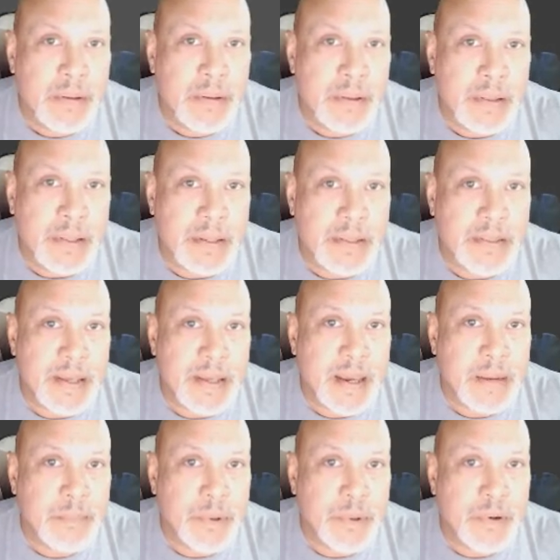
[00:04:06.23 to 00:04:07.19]
click the
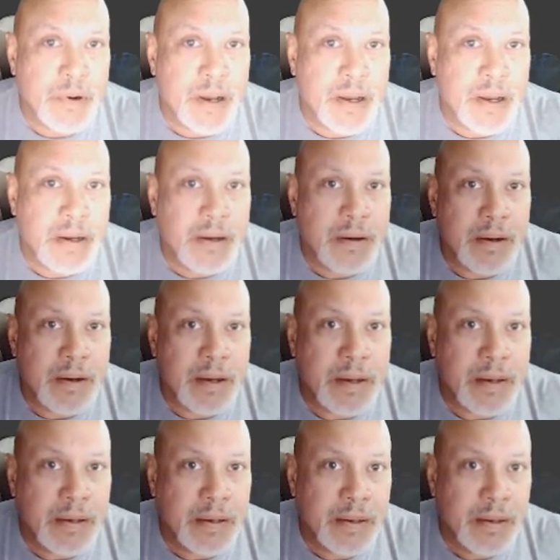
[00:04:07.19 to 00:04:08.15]
hamburger
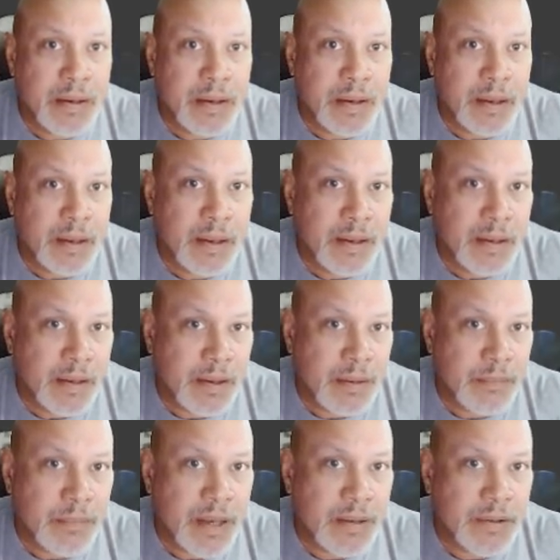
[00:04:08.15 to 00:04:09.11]
icon,
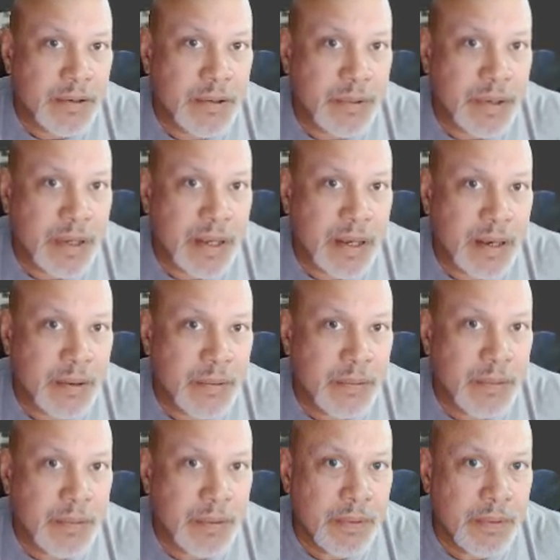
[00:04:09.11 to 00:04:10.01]
come down to account